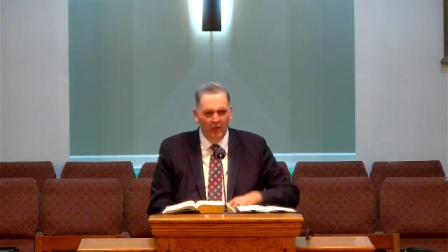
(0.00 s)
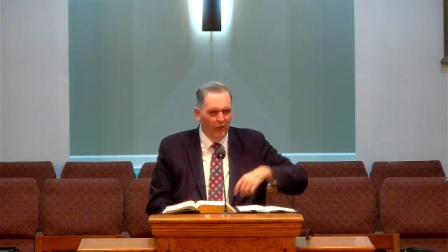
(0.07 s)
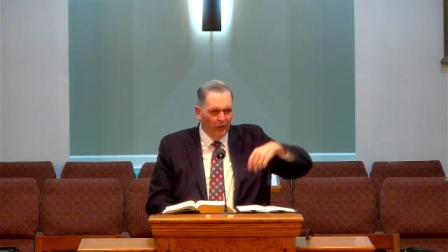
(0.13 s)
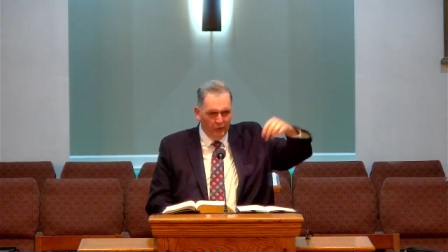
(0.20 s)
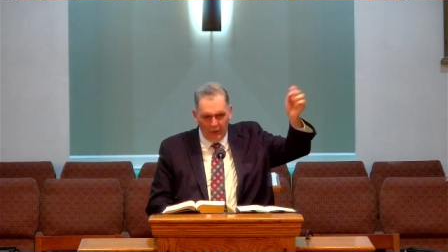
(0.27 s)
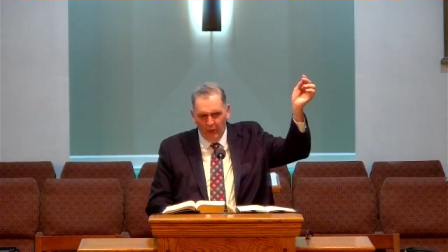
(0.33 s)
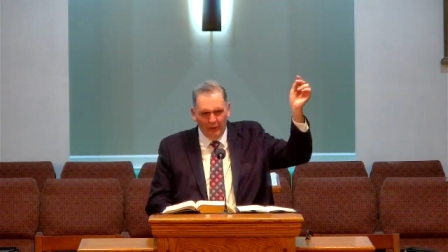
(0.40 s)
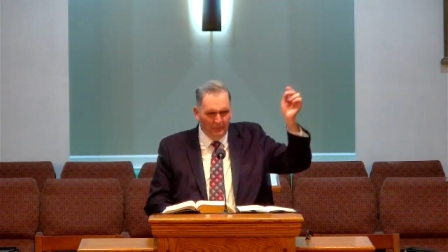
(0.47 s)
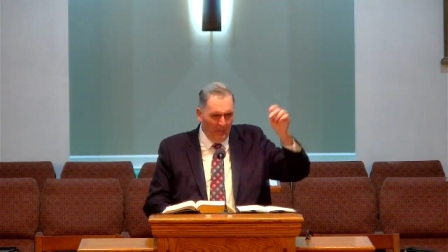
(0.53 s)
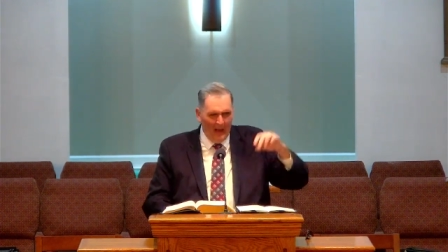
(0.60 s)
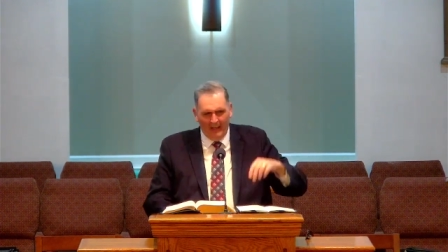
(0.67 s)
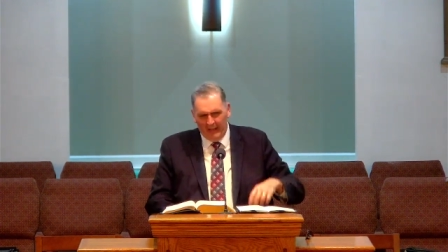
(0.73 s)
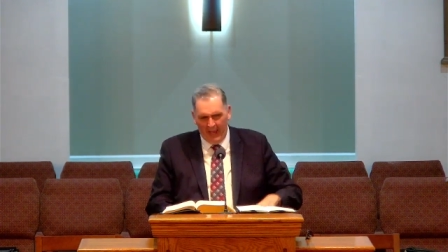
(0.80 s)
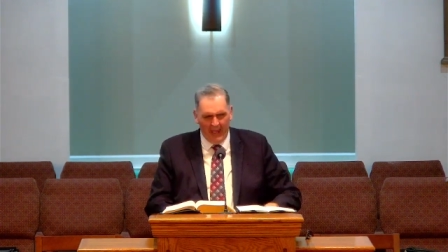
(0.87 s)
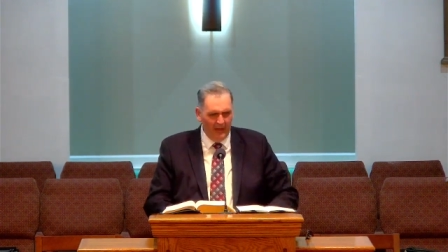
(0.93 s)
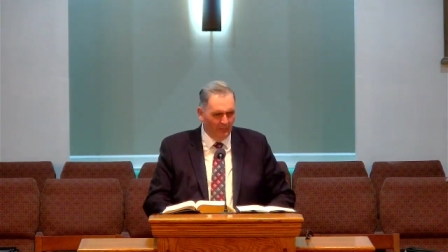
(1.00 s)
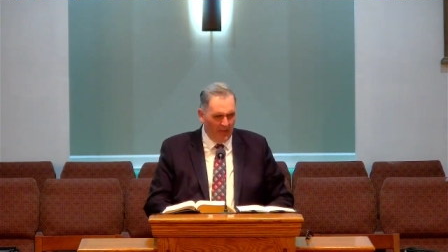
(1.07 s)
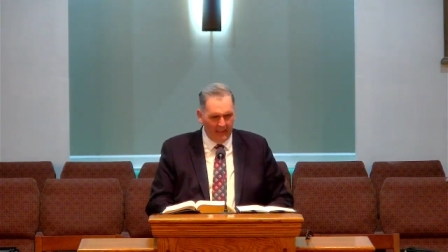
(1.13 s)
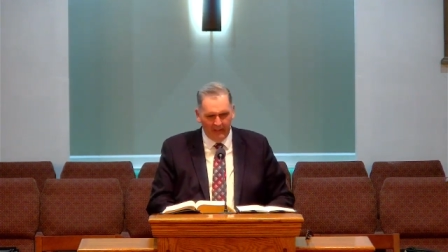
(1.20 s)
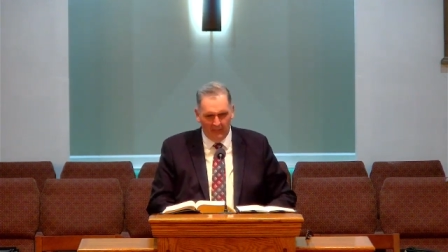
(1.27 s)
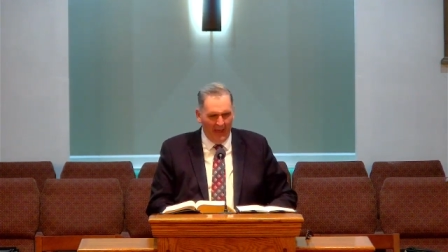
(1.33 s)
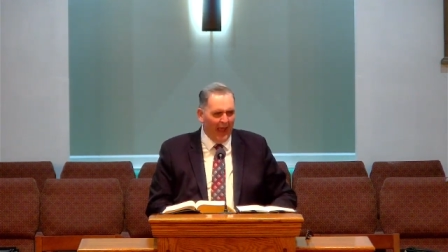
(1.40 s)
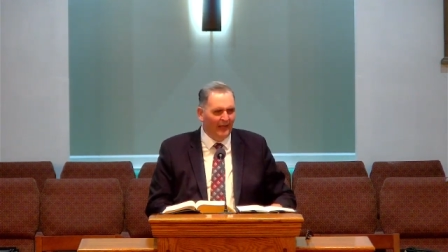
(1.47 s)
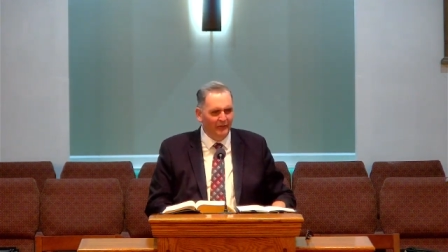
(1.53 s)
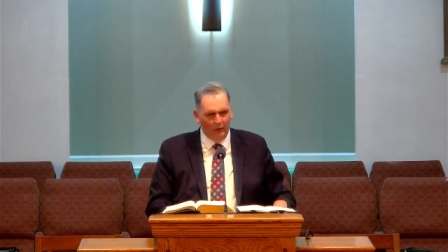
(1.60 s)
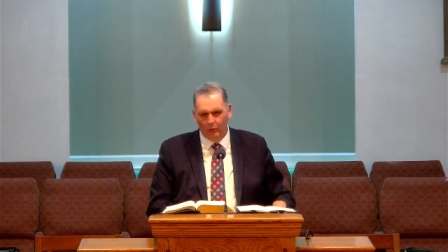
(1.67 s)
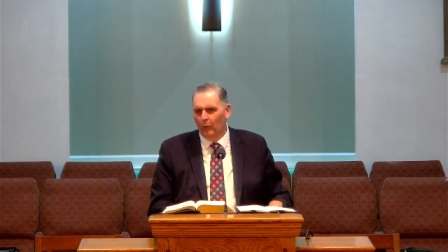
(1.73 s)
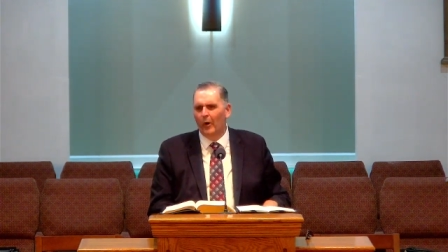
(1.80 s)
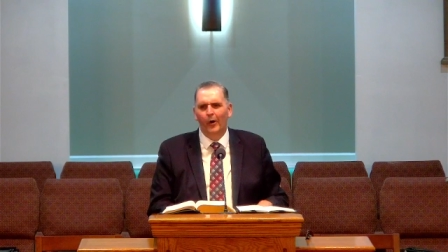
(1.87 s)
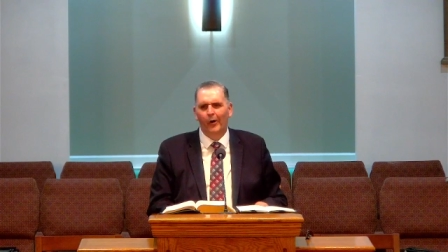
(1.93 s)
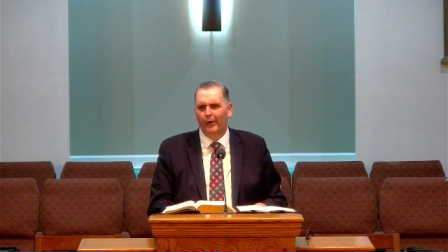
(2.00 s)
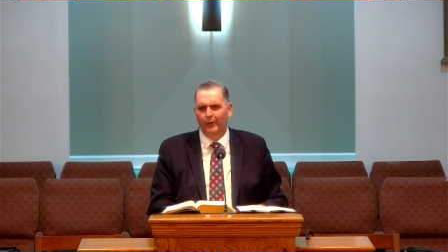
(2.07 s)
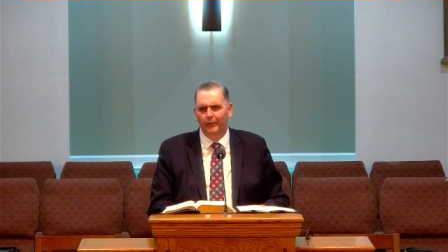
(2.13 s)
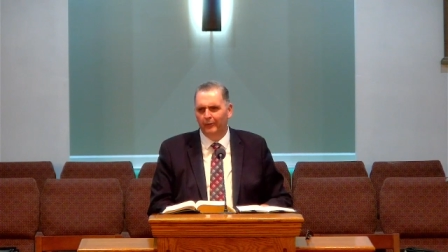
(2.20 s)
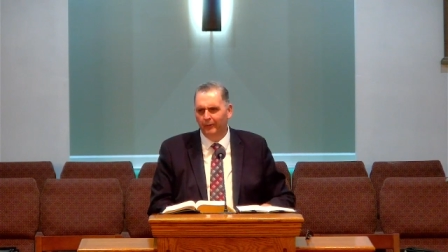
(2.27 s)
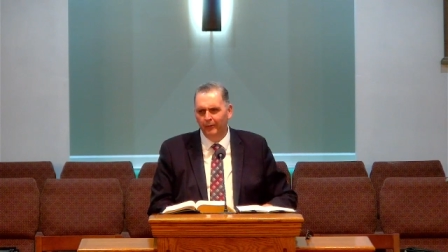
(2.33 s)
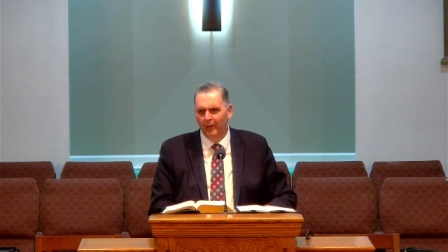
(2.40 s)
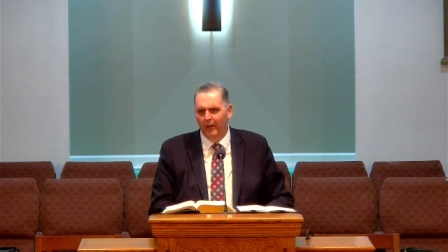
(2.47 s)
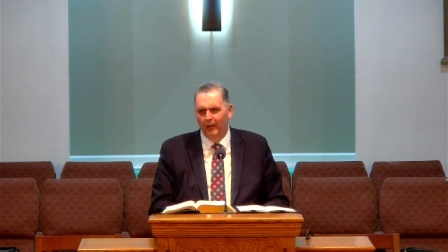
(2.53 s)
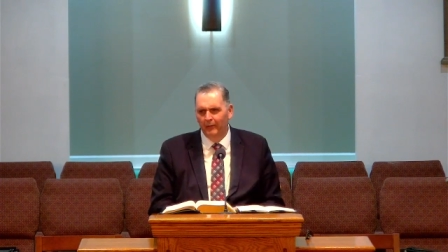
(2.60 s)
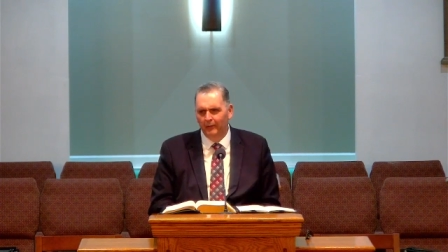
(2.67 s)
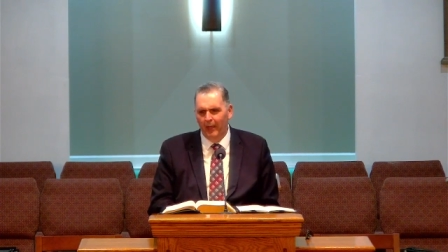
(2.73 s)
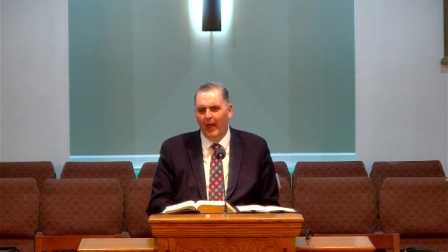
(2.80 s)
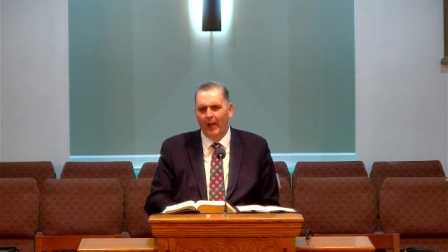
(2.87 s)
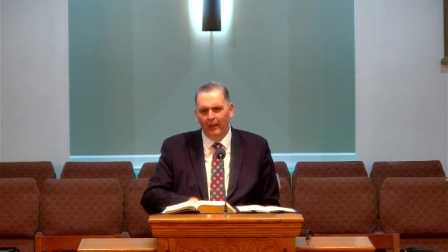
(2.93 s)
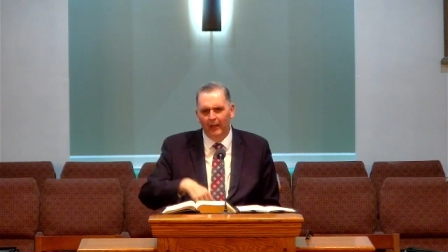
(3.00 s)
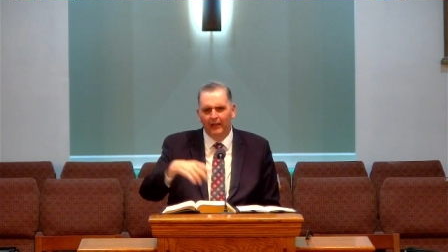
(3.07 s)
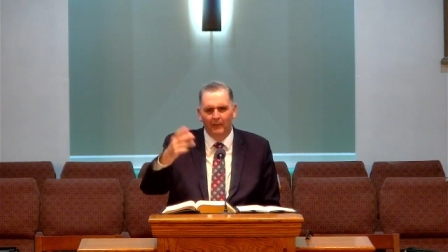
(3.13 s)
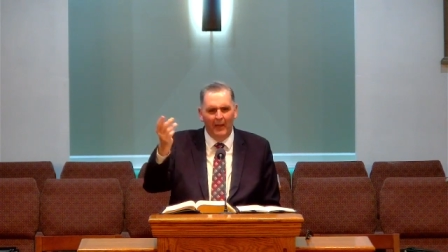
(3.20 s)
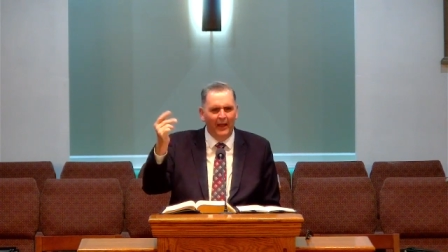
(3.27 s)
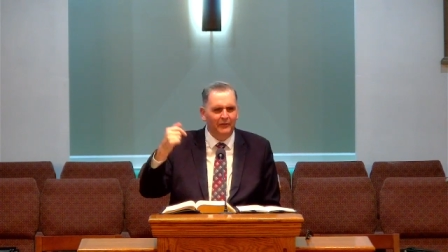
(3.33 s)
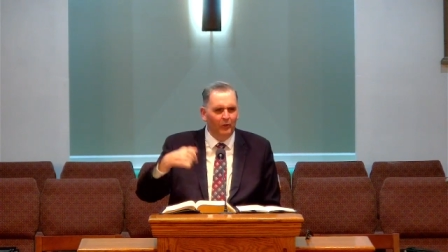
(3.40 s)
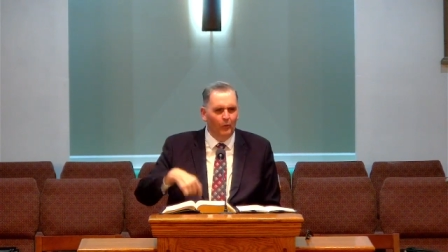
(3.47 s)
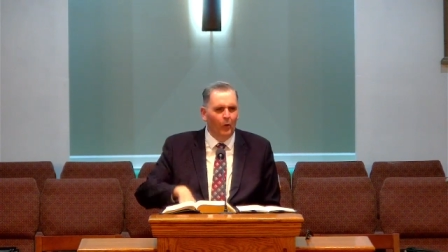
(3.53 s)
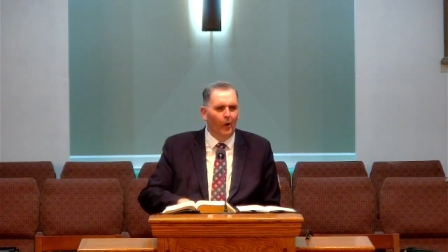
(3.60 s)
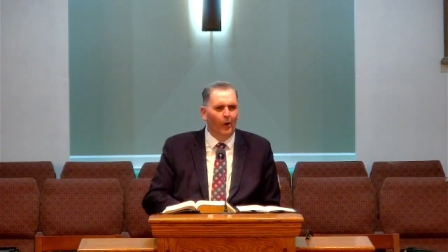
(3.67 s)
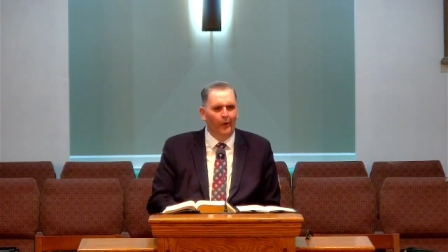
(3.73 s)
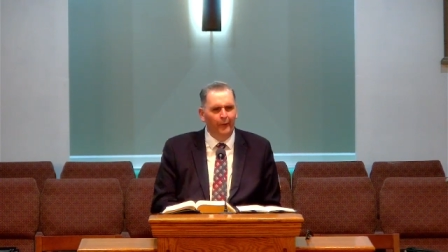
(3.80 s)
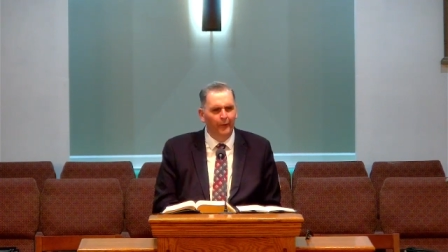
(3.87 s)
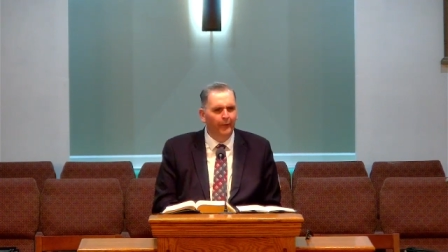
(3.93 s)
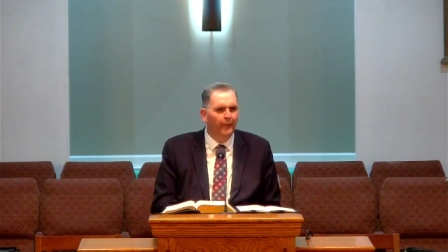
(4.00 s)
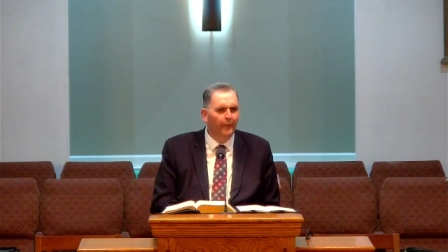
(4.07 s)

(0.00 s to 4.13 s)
use my name like a magic word. Uh, yeah, like a magic word.